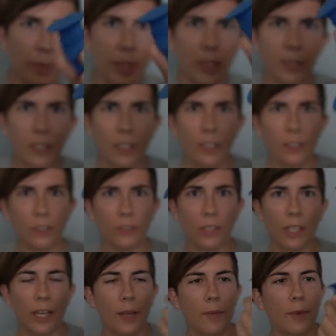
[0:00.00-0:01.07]
bigger dogs. So
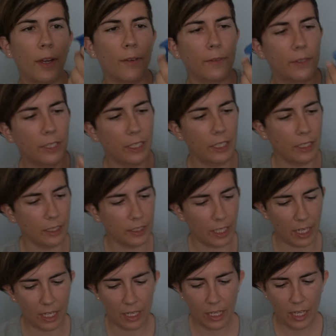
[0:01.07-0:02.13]
I'm really
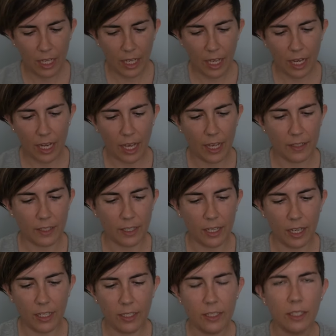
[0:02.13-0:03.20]
excited, and it has a
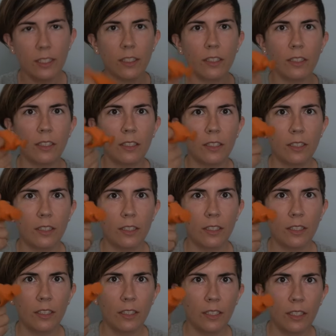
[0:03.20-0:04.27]
nice little
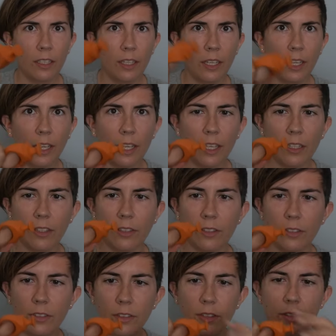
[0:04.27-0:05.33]
handle.